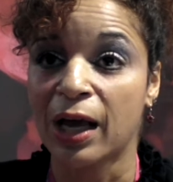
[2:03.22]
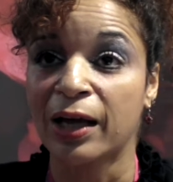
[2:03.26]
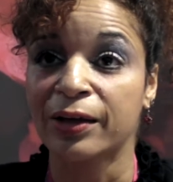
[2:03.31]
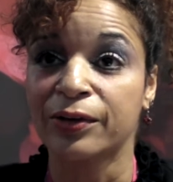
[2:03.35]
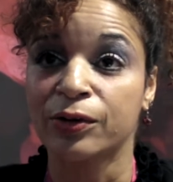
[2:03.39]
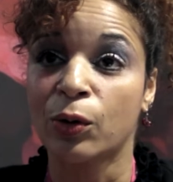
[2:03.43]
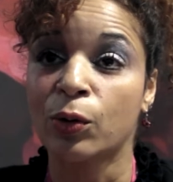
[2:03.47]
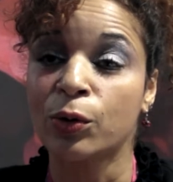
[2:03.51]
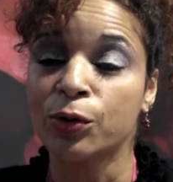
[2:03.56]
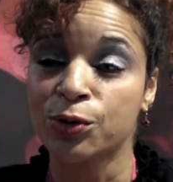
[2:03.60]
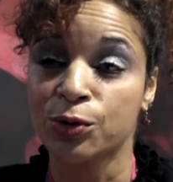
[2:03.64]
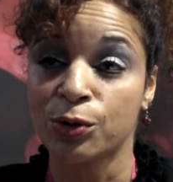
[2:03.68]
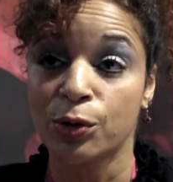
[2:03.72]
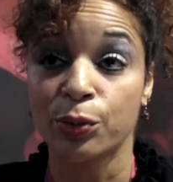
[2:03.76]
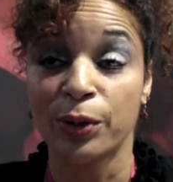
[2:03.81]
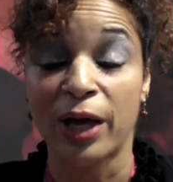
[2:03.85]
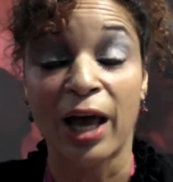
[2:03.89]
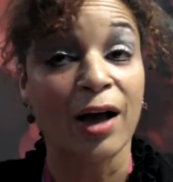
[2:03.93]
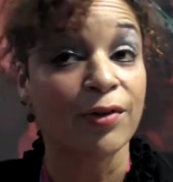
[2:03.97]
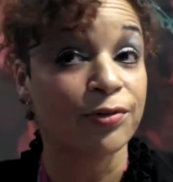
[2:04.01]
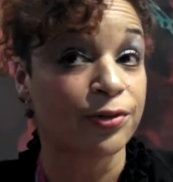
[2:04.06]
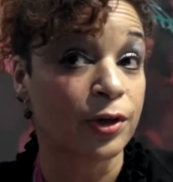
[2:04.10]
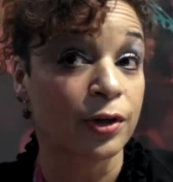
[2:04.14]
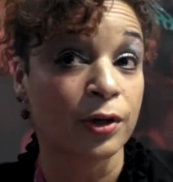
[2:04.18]
and also we
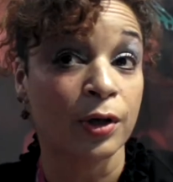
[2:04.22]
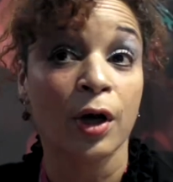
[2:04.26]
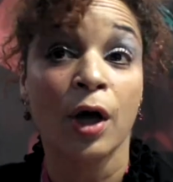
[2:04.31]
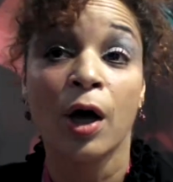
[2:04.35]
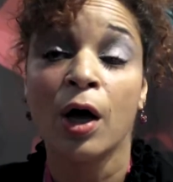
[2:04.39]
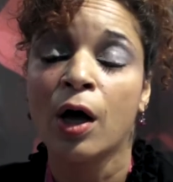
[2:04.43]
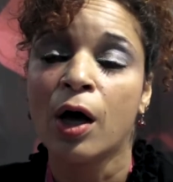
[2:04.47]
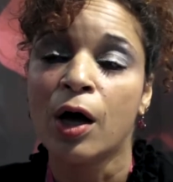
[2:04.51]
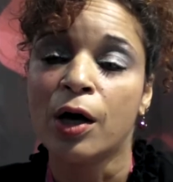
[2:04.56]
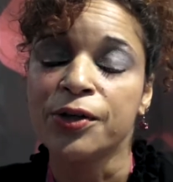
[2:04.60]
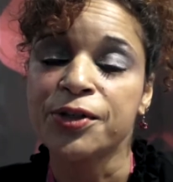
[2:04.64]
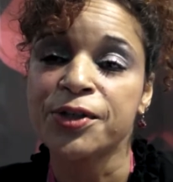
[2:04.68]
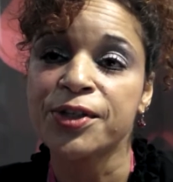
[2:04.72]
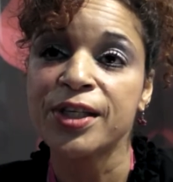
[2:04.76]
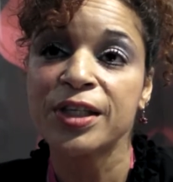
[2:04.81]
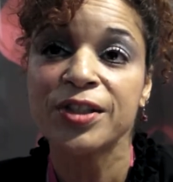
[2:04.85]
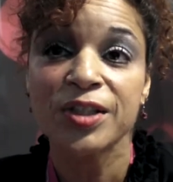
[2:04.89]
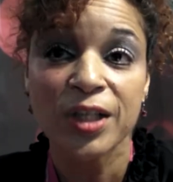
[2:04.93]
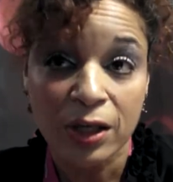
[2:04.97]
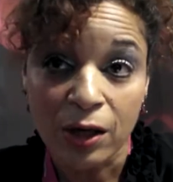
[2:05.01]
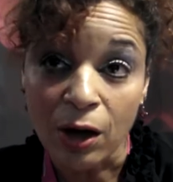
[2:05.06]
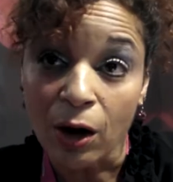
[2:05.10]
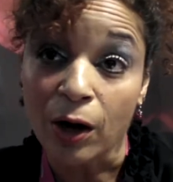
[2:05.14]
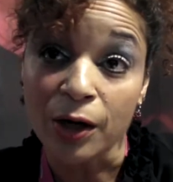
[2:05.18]
have a
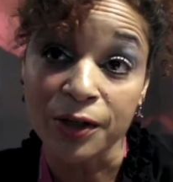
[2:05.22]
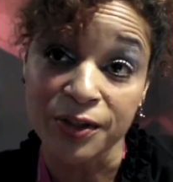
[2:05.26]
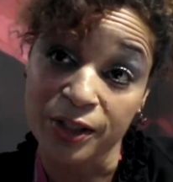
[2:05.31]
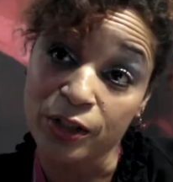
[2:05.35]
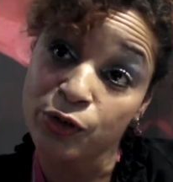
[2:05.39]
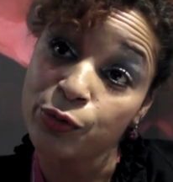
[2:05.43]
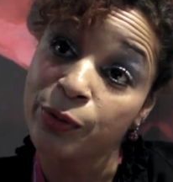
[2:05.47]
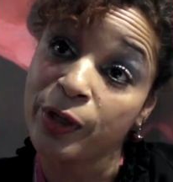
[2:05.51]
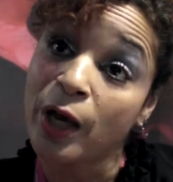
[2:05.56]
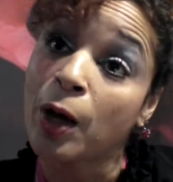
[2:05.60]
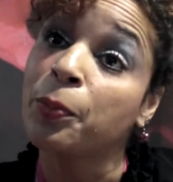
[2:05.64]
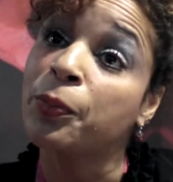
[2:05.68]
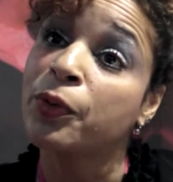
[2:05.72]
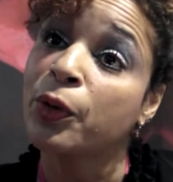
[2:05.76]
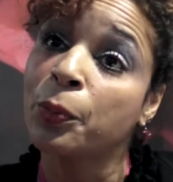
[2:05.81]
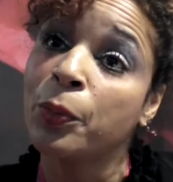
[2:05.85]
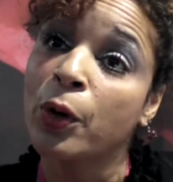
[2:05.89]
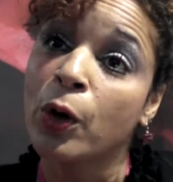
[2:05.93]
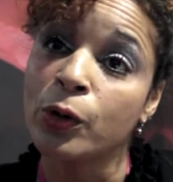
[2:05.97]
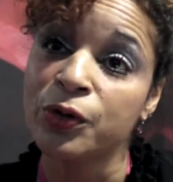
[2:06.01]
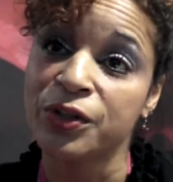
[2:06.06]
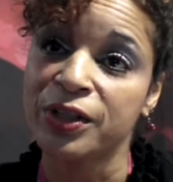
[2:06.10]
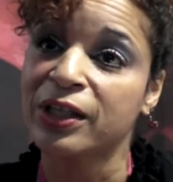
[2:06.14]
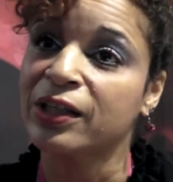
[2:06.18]
city card that we are
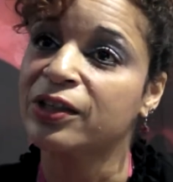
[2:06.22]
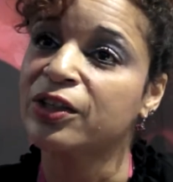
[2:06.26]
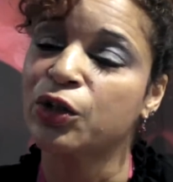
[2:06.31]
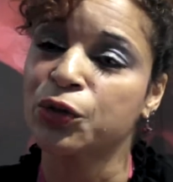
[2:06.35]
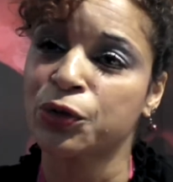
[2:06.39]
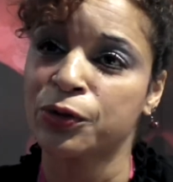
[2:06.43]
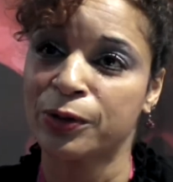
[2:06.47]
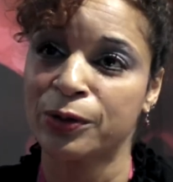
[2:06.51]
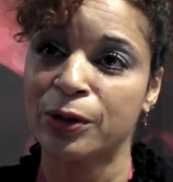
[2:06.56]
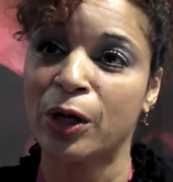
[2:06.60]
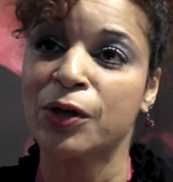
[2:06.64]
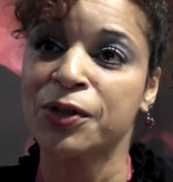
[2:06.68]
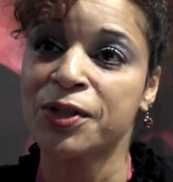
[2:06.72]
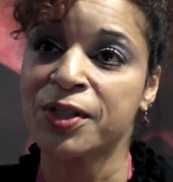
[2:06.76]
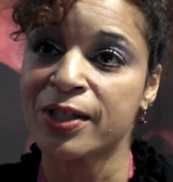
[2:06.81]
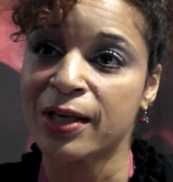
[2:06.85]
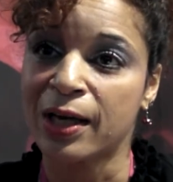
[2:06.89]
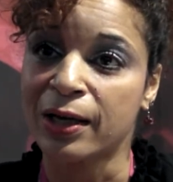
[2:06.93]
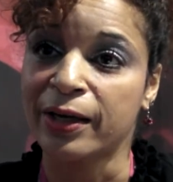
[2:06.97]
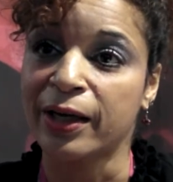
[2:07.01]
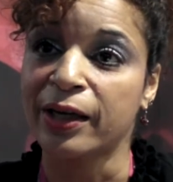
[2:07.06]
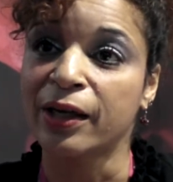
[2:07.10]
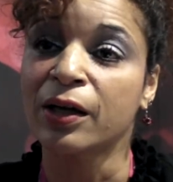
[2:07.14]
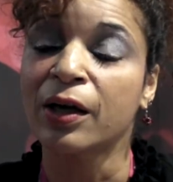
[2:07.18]
promoting and that we are
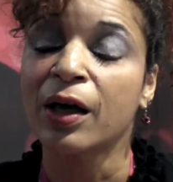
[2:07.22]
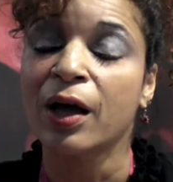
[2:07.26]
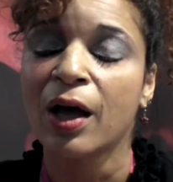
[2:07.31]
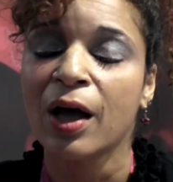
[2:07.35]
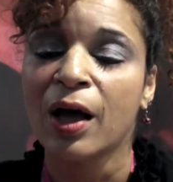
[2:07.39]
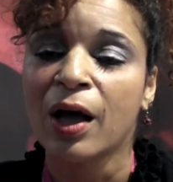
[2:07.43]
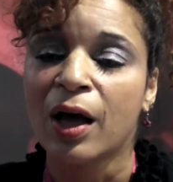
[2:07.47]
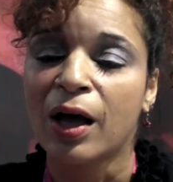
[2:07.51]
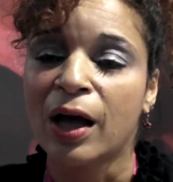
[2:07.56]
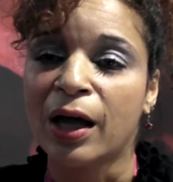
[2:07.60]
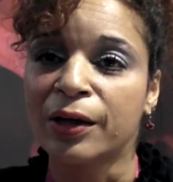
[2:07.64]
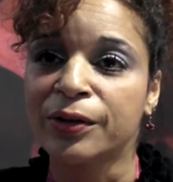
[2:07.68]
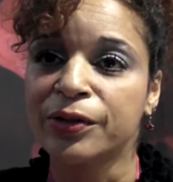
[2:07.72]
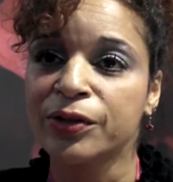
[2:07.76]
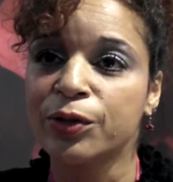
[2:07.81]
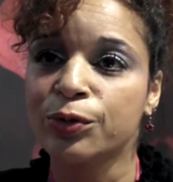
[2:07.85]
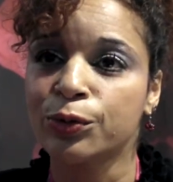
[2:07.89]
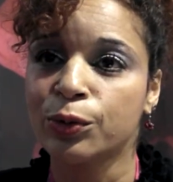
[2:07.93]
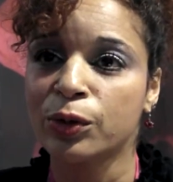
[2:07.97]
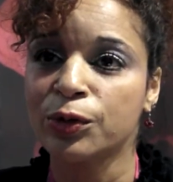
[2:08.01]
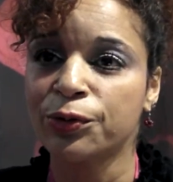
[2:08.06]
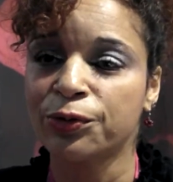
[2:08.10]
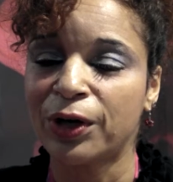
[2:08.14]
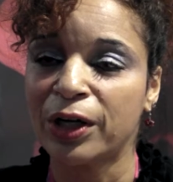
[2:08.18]
selling. And you
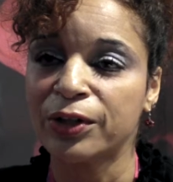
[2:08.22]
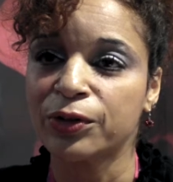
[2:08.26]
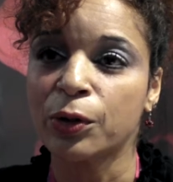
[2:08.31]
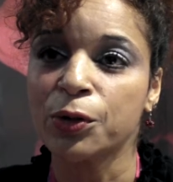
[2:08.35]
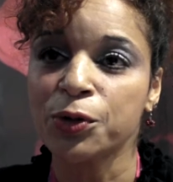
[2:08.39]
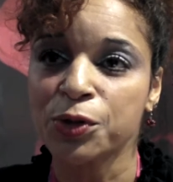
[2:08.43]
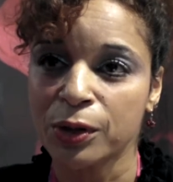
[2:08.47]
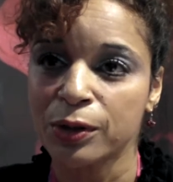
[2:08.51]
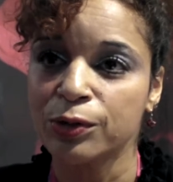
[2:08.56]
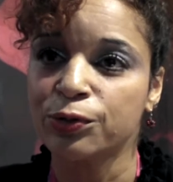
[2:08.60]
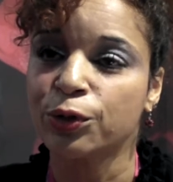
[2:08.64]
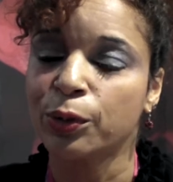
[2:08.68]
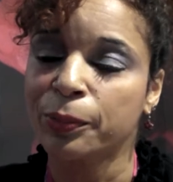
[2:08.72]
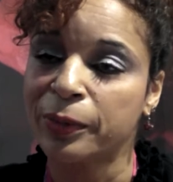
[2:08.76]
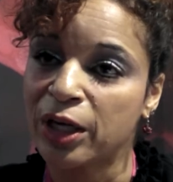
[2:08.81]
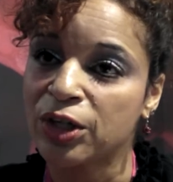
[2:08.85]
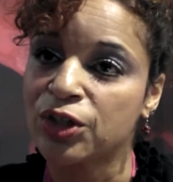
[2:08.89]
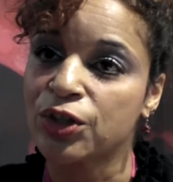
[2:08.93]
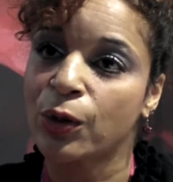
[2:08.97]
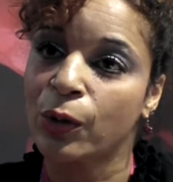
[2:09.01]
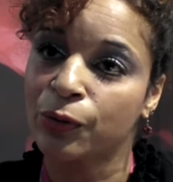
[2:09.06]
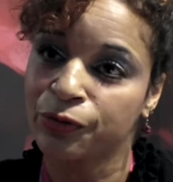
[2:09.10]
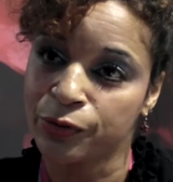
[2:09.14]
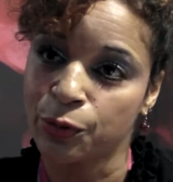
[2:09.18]
will find also
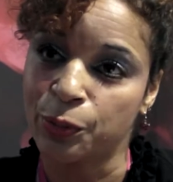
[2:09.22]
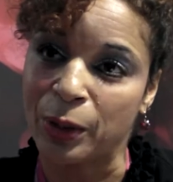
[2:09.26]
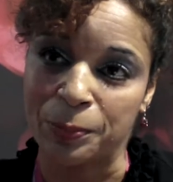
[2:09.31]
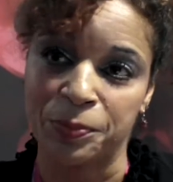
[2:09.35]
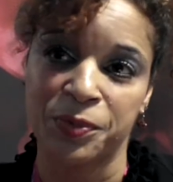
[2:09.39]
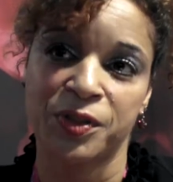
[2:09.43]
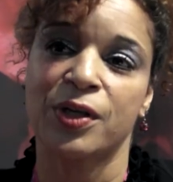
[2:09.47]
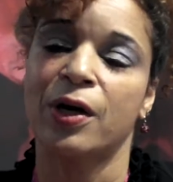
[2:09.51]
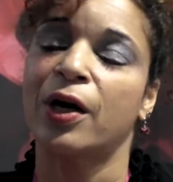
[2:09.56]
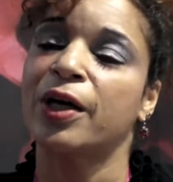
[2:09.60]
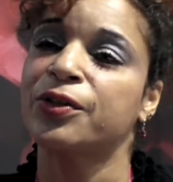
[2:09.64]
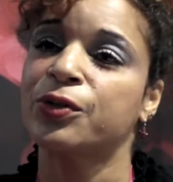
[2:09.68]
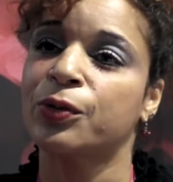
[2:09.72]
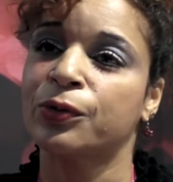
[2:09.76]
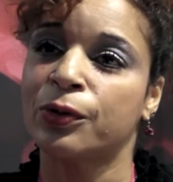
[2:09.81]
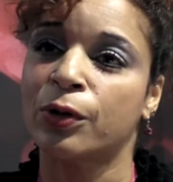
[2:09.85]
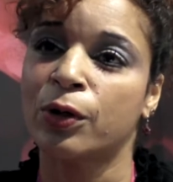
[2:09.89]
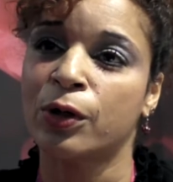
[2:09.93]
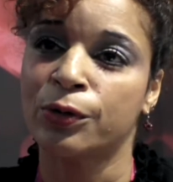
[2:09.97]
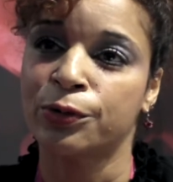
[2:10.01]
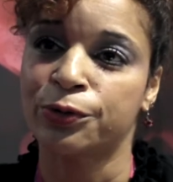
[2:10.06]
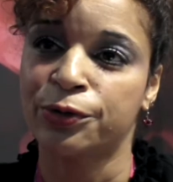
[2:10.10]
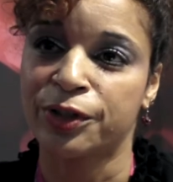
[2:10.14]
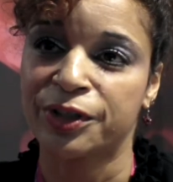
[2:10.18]
information on the website
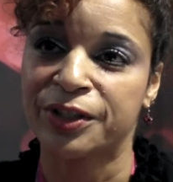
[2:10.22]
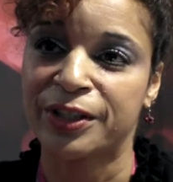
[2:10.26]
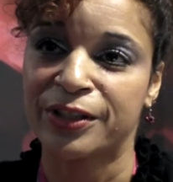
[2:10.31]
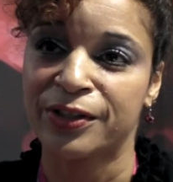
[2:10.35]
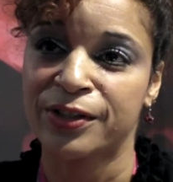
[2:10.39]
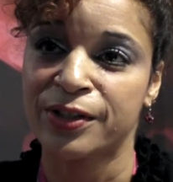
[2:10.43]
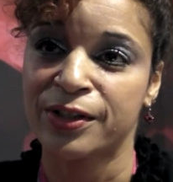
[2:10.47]
over this.